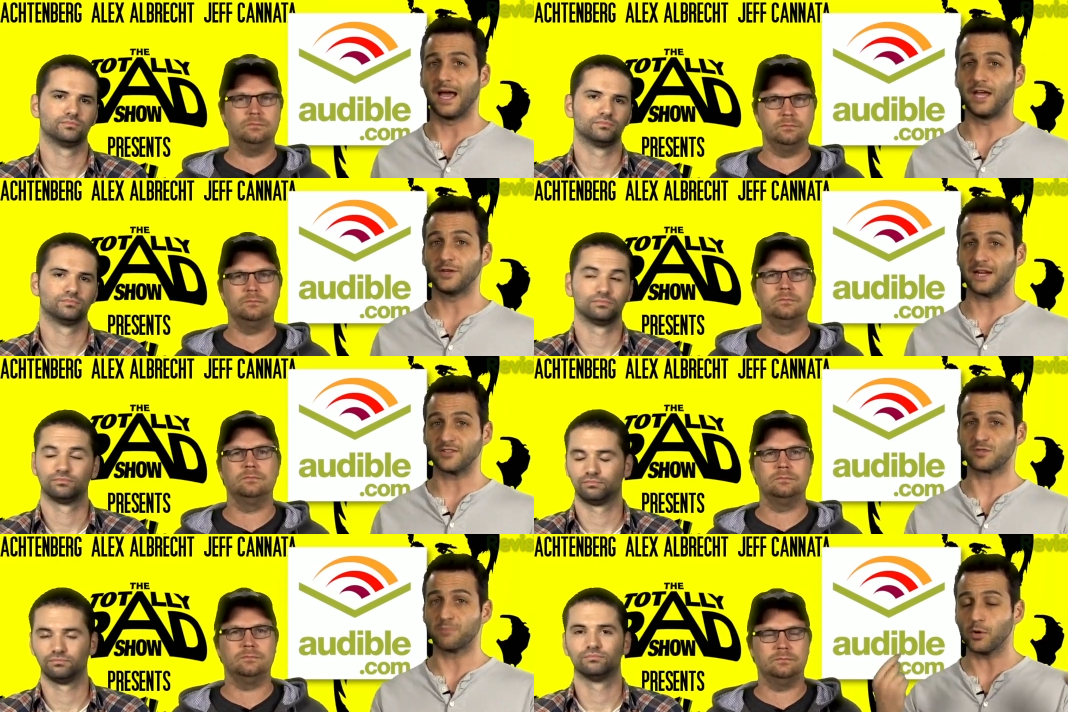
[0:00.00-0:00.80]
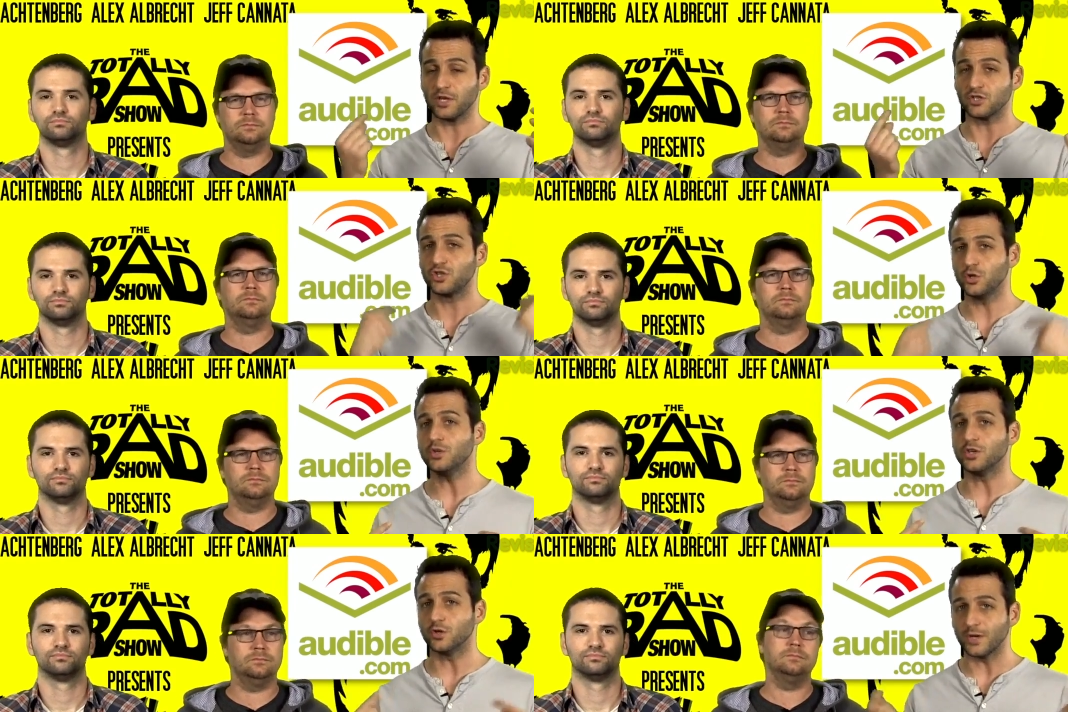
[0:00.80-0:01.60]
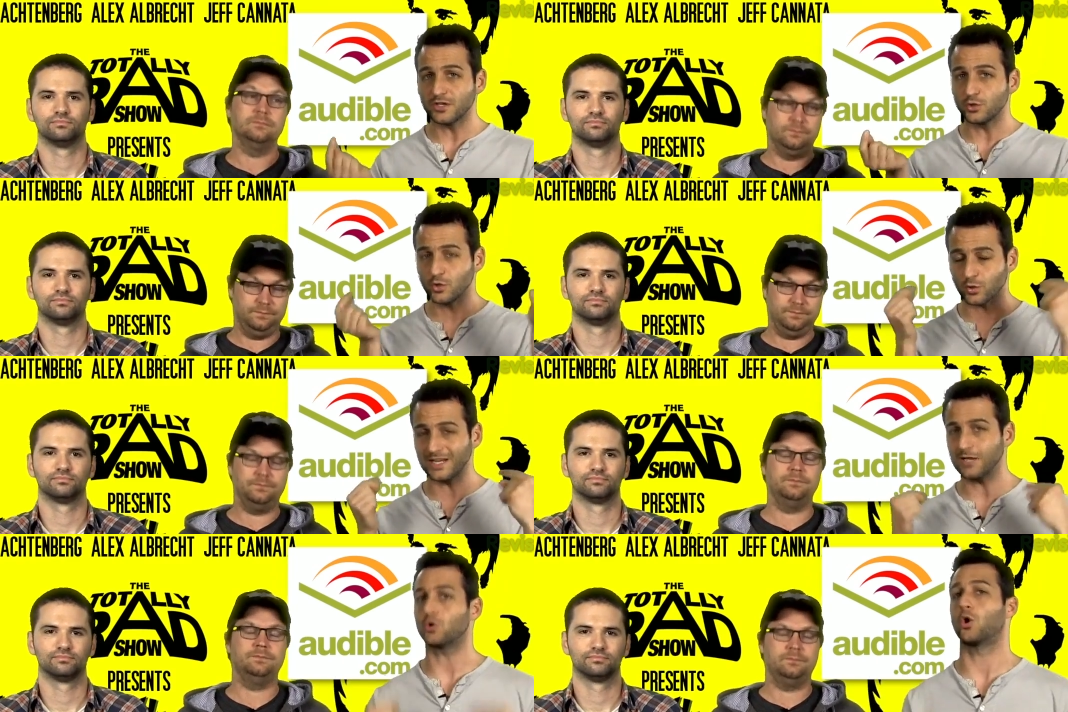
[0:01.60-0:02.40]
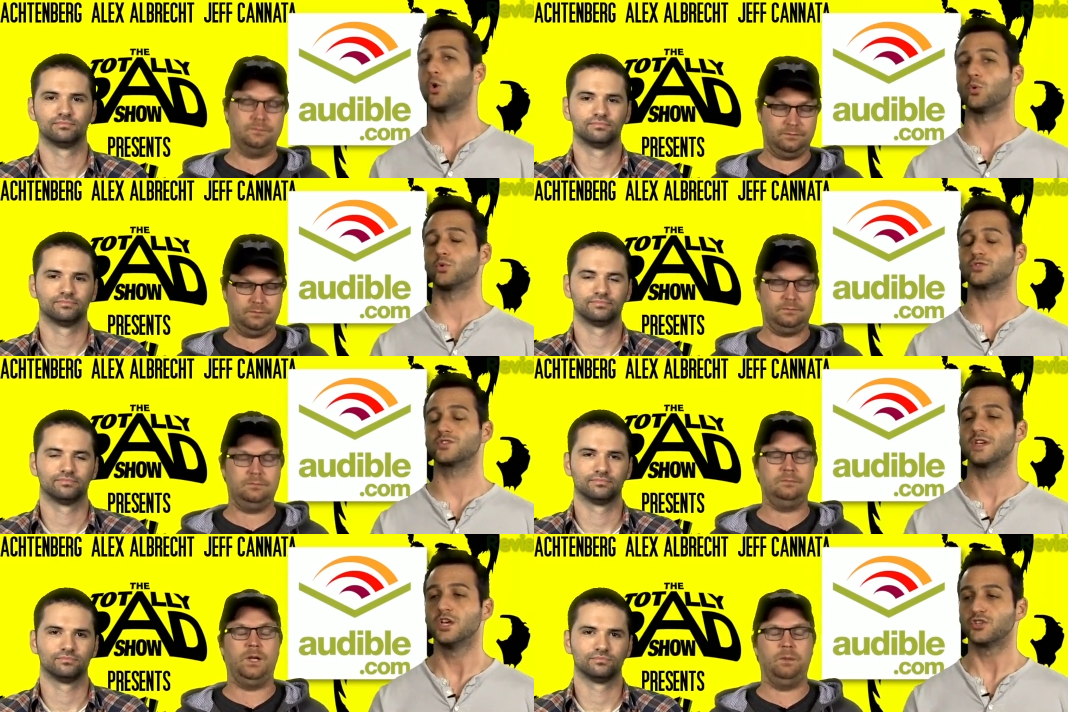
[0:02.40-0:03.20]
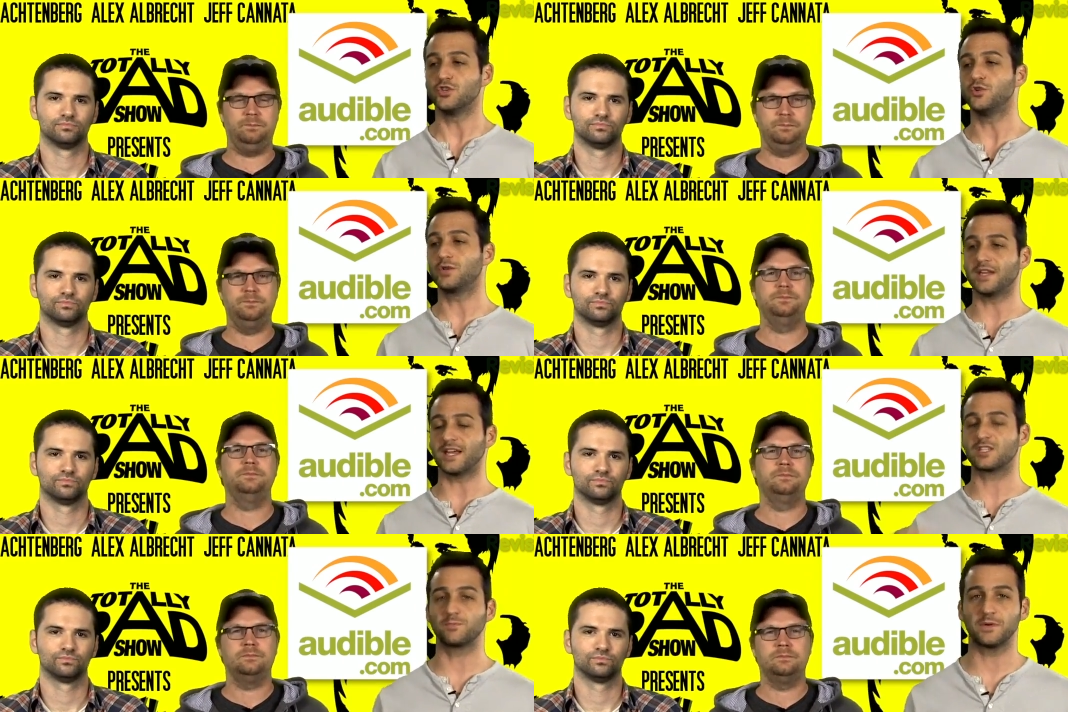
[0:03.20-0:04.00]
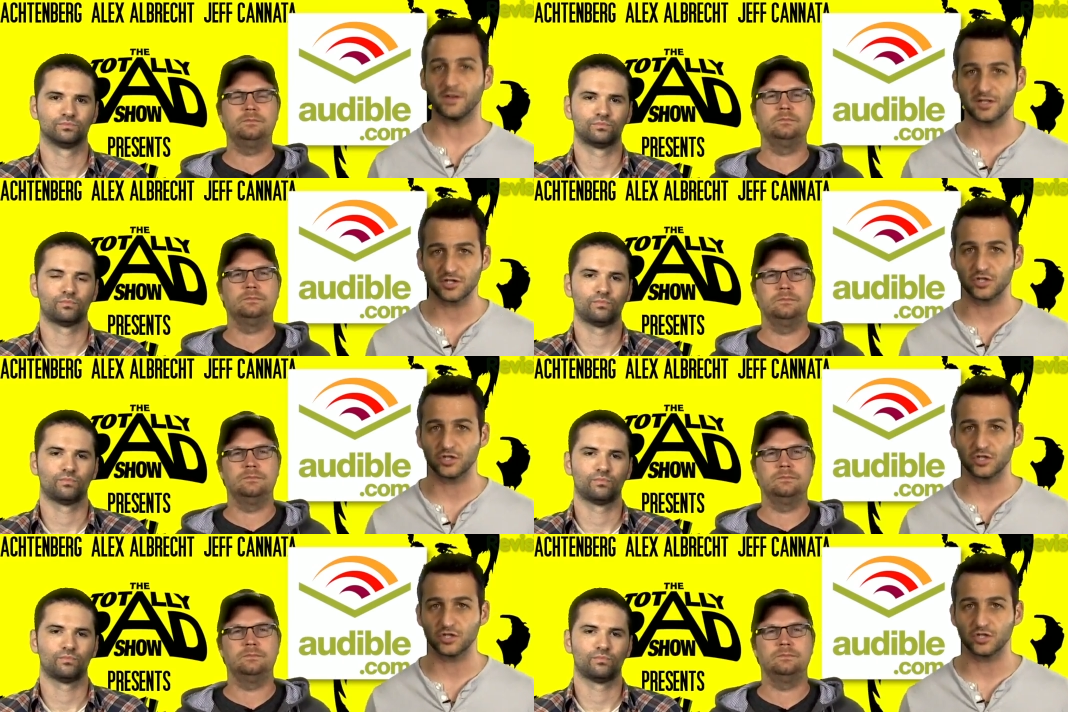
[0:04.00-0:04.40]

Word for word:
Speaker 1: Uh, you can have it spoken to you into your mm-hmm. ear holes yep. so you can experience